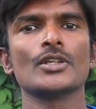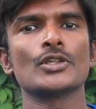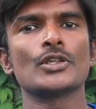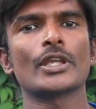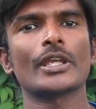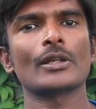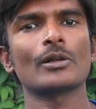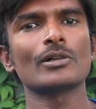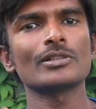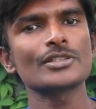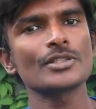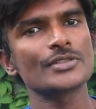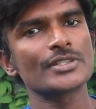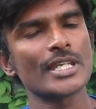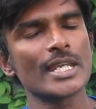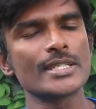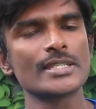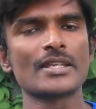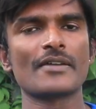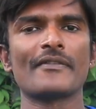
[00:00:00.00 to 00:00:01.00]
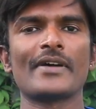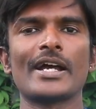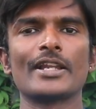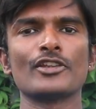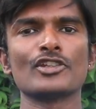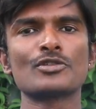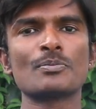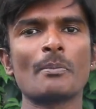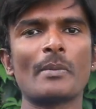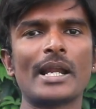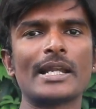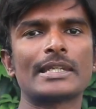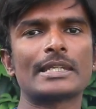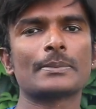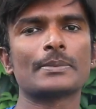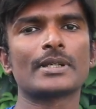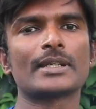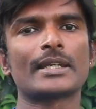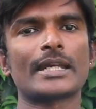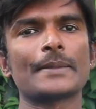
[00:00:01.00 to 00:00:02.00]
You can also change the values
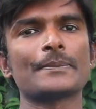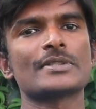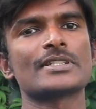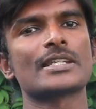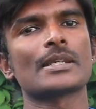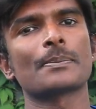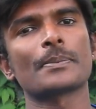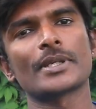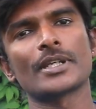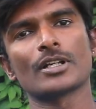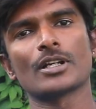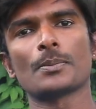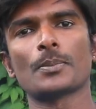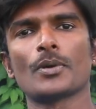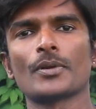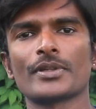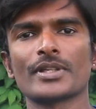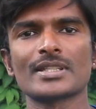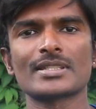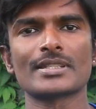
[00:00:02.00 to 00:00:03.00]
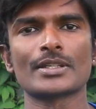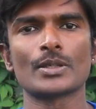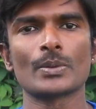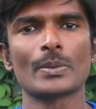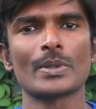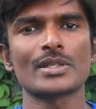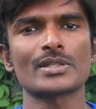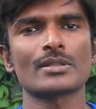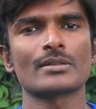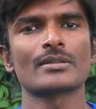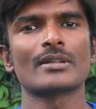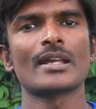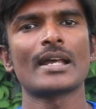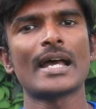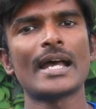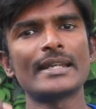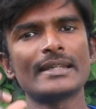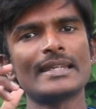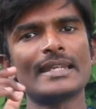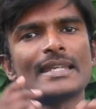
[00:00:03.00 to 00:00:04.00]
multiple times depending upon your situation.
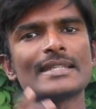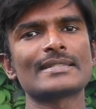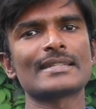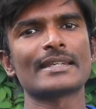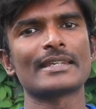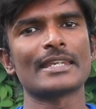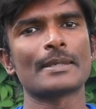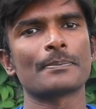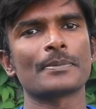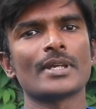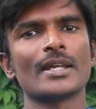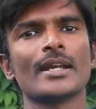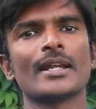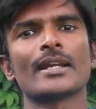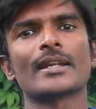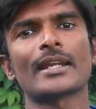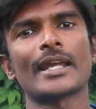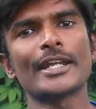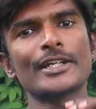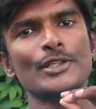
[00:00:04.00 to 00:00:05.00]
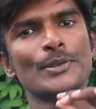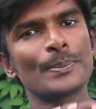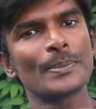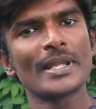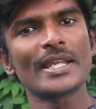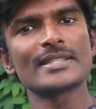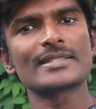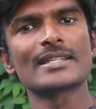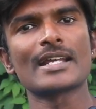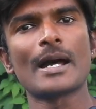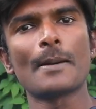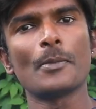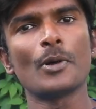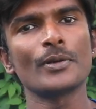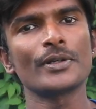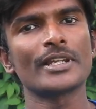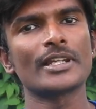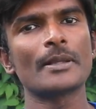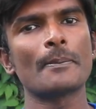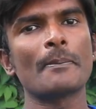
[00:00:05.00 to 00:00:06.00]
An easy tip. Try to place the
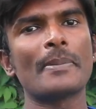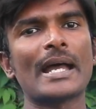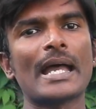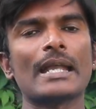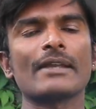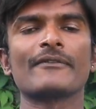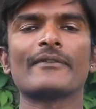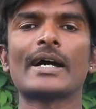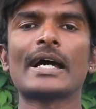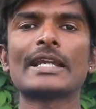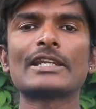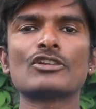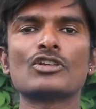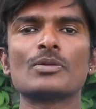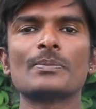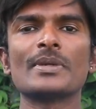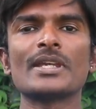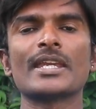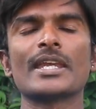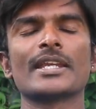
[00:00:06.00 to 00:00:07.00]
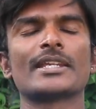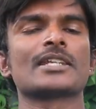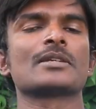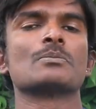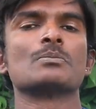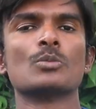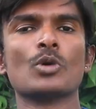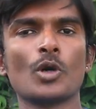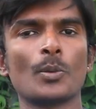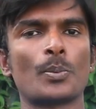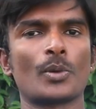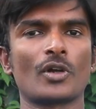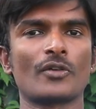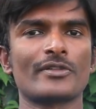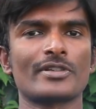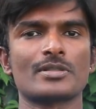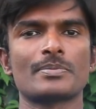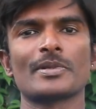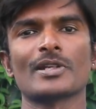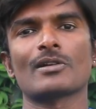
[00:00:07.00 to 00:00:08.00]
amount in the bank where you will be getting more
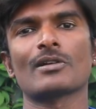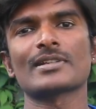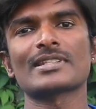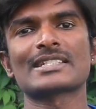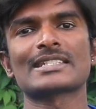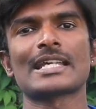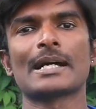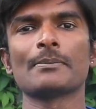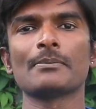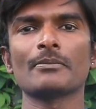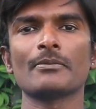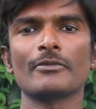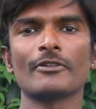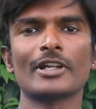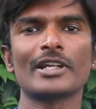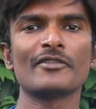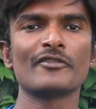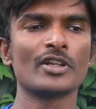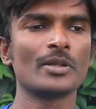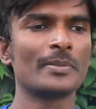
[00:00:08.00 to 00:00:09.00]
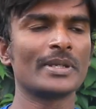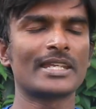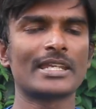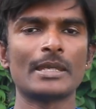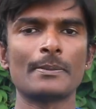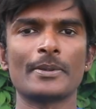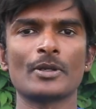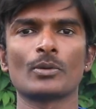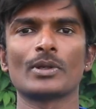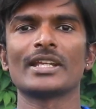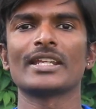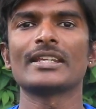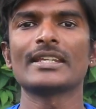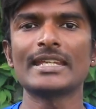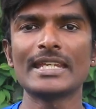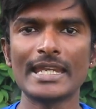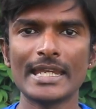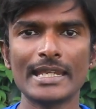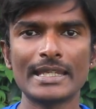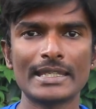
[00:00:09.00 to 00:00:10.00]
profits, because someone will be keeping only an
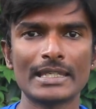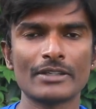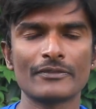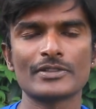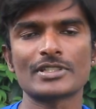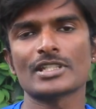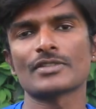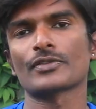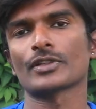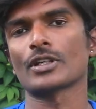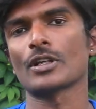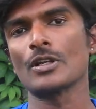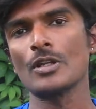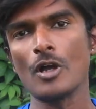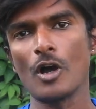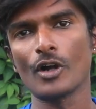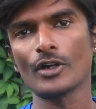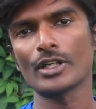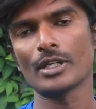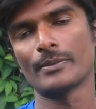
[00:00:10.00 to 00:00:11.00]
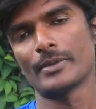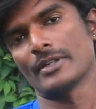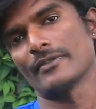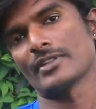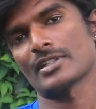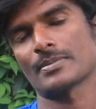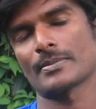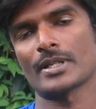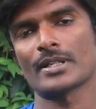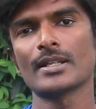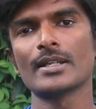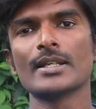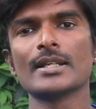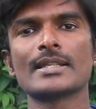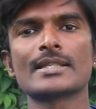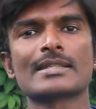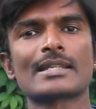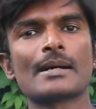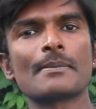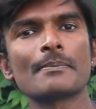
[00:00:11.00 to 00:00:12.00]
ETF which is for a long term investment.
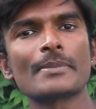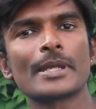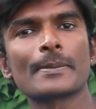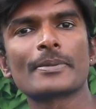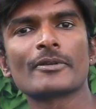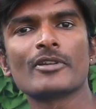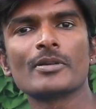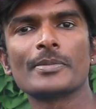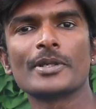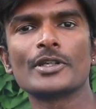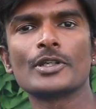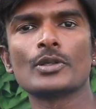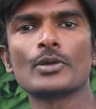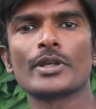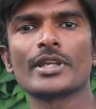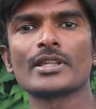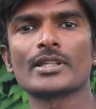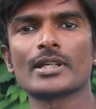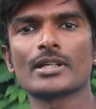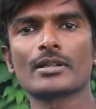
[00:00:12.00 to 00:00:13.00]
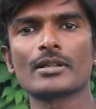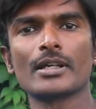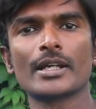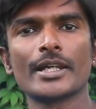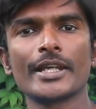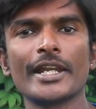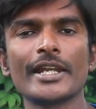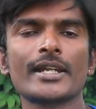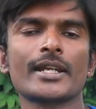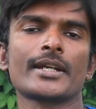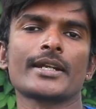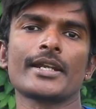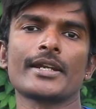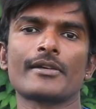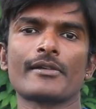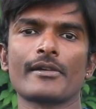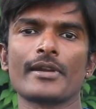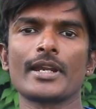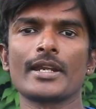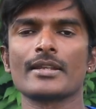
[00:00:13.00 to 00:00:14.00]
Some people will be doing the intraday
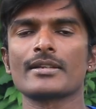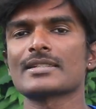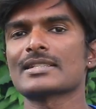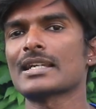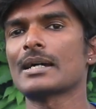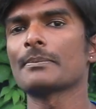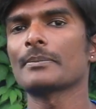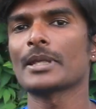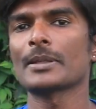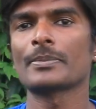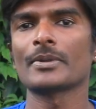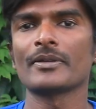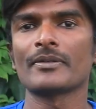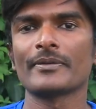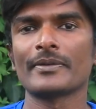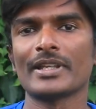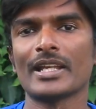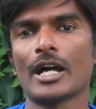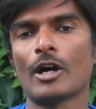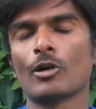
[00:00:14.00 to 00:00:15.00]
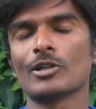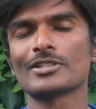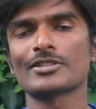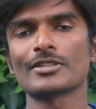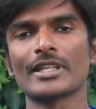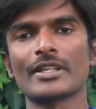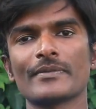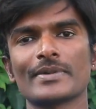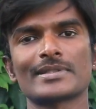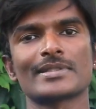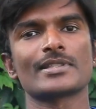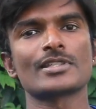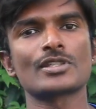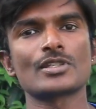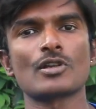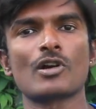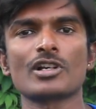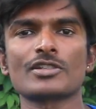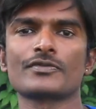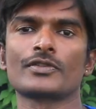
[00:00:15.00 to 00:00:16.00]
trading. Some people will also invest in
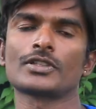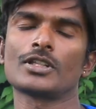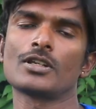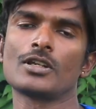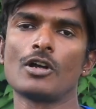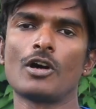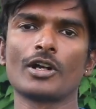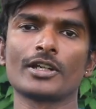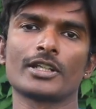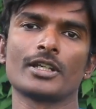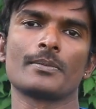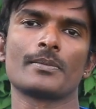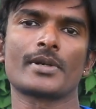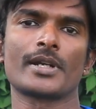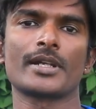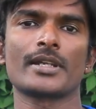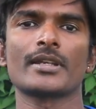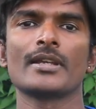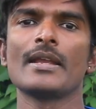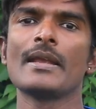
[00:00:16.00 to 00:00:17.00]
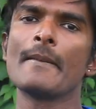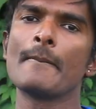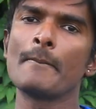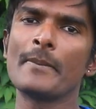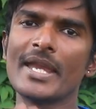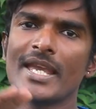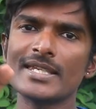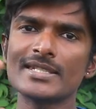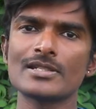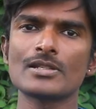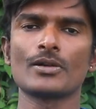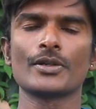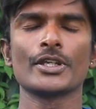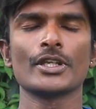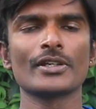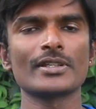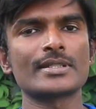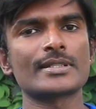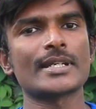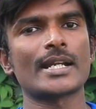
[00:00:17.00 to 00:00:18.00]
stocks for the long term trading. Based on
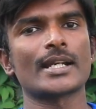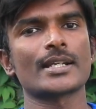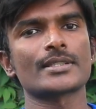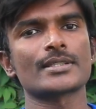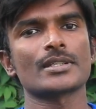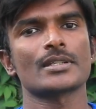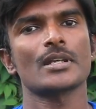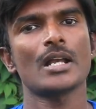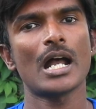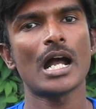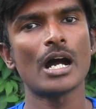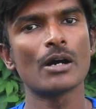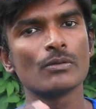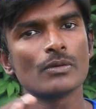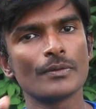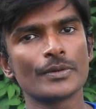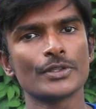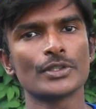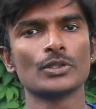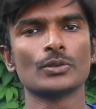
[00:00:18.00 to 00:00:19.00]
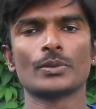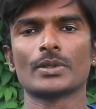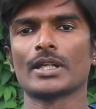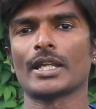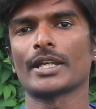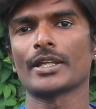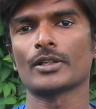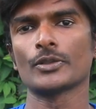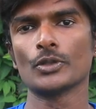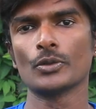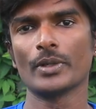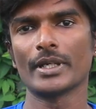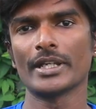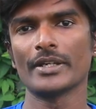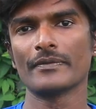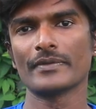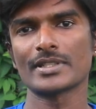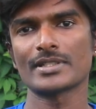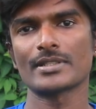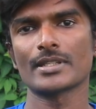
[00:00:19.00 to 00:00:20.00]
your strategy, however you would like, you are
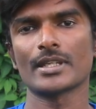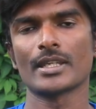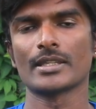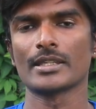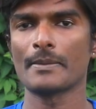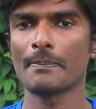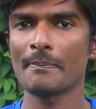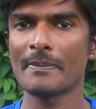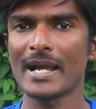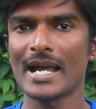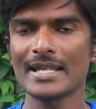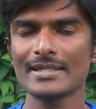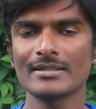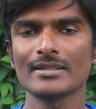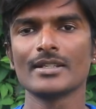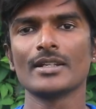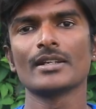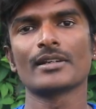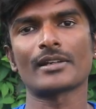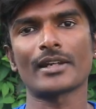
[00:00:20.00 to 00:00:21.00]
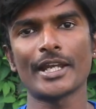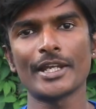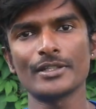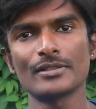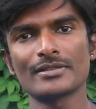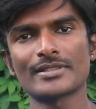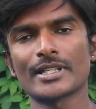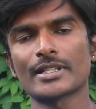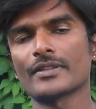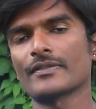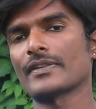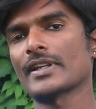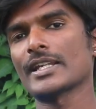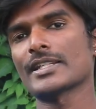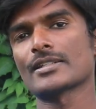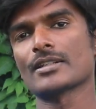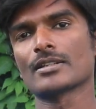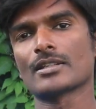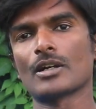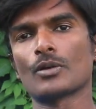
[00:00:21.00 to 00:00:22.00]
investing in the past, try to set a
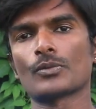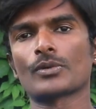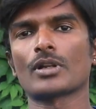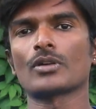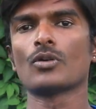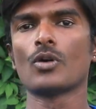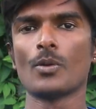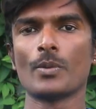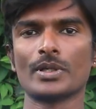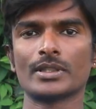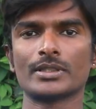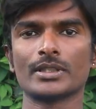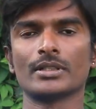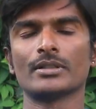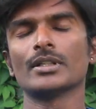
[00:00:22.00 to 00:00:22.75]
Freistellungsauftrag over there.